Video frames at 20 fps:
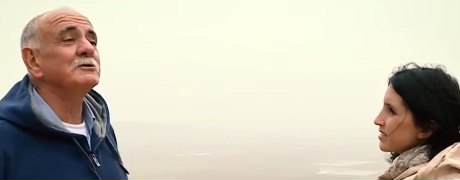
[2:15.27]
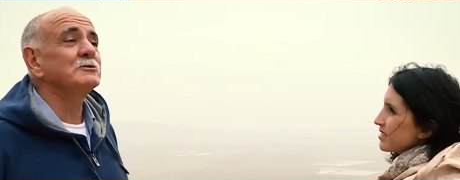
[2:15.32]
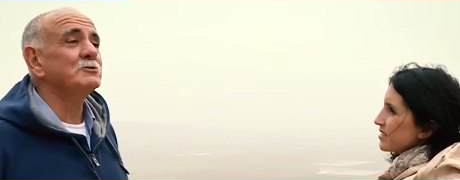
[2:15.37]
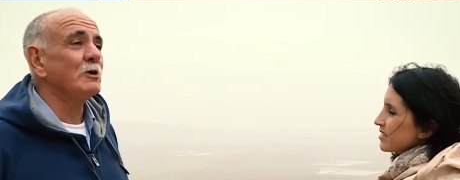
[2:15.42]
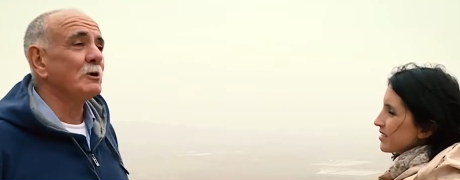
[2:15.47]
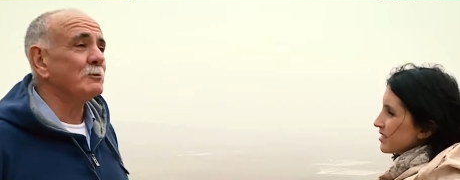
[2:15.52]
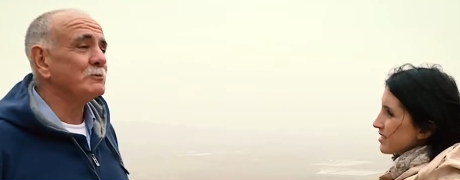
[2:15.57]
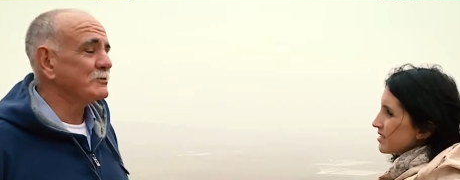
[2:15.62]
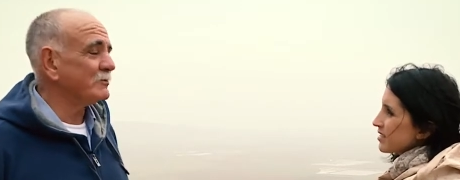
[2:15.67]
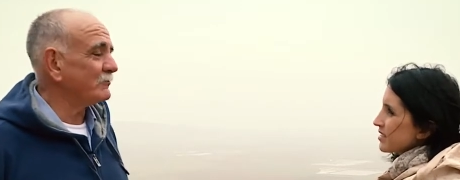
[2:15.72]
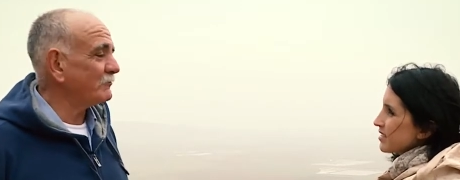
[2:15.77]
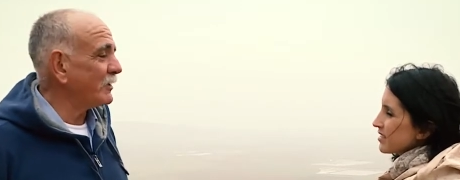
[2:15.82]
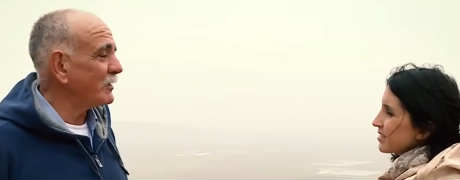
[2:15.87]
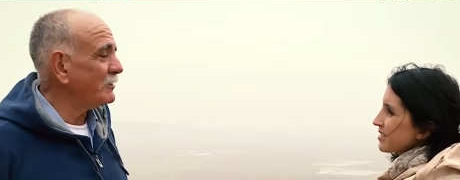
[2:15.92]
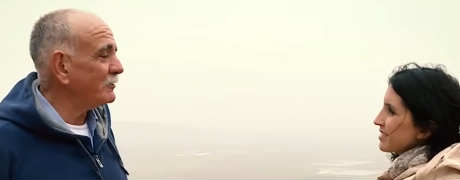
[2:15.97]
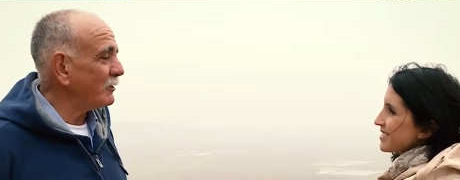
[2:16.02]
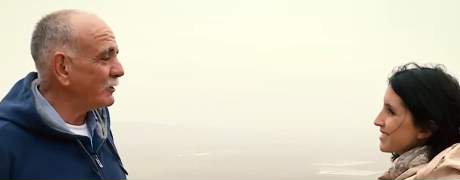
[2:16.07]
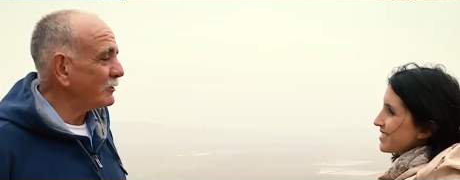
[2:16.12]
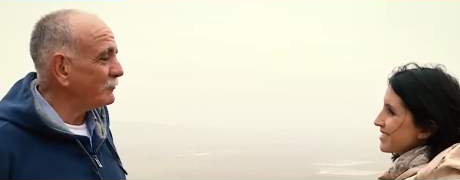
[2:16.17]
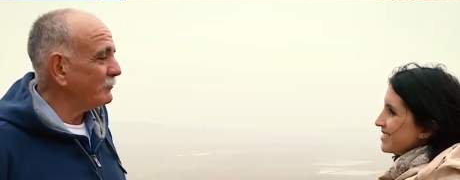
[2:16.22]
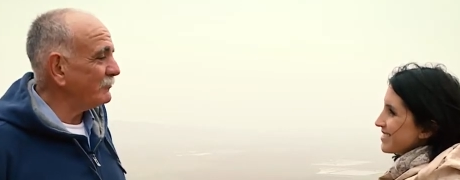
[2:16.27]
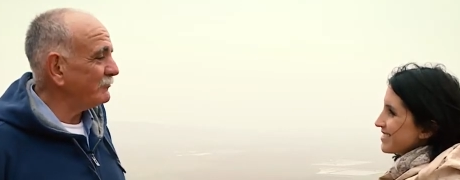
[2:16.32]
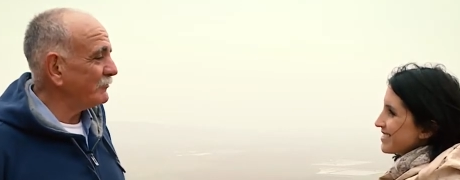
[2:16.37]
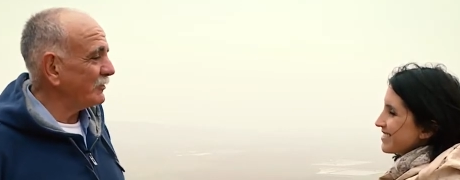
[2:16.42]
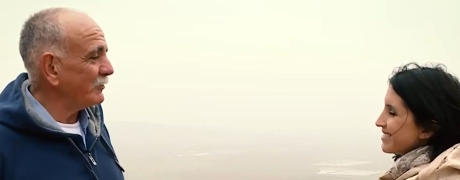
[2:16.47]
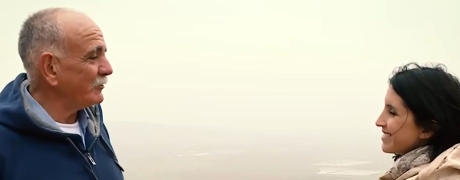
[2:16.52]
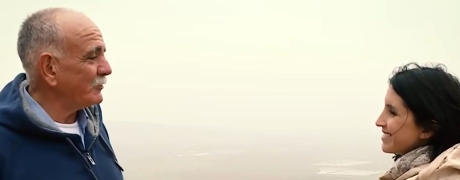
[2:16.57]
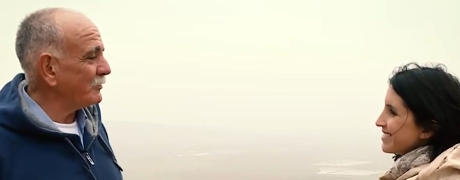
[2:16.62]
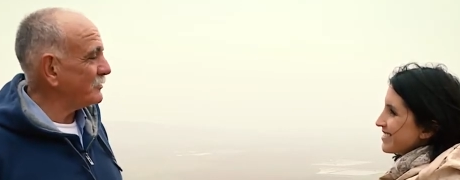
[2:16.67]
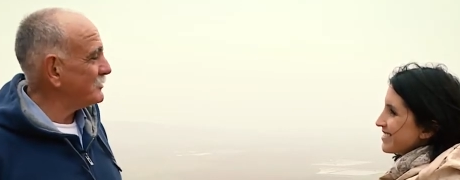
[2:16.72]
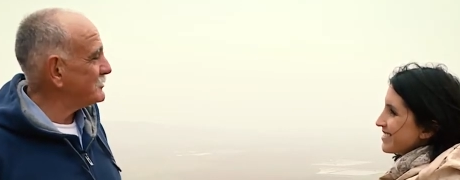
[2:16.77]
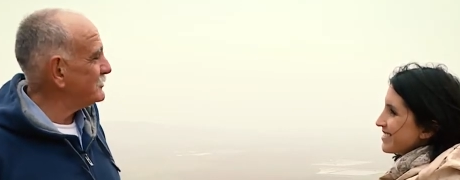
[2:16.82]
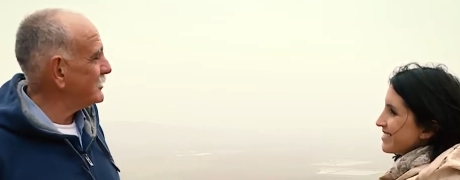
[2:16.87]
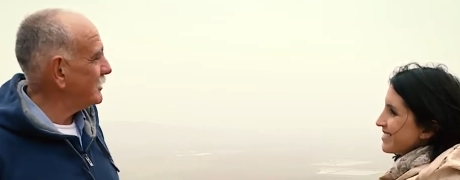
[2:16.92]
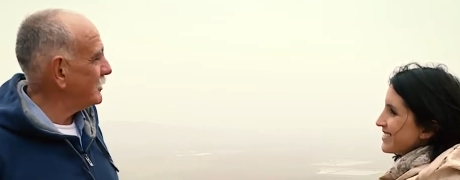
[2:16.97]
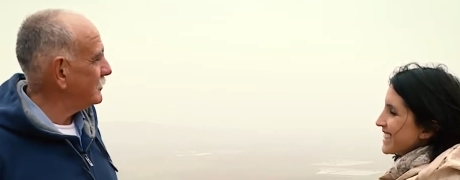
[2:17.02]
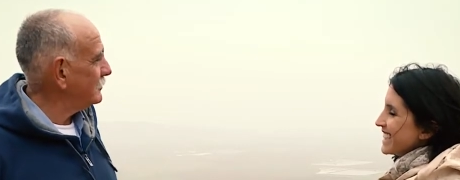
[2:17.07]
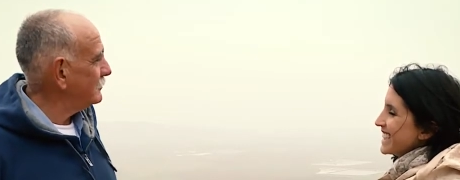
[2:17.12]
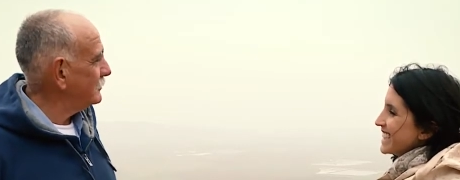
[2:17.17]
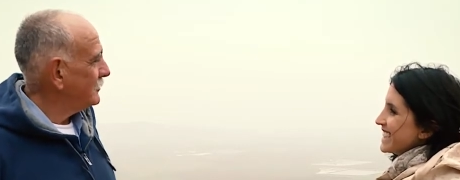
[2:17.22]
Speaker 1: the drops of rain like we're feeling on us
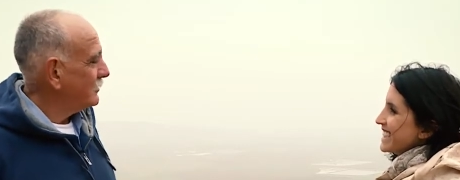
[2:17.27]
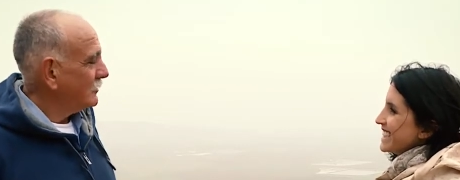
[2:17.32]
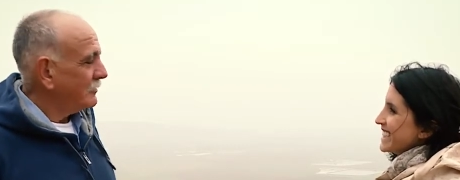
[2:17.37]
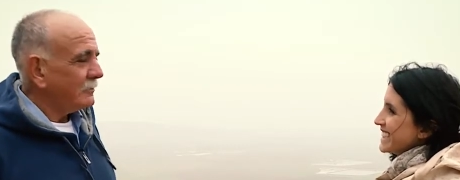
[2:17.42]
now,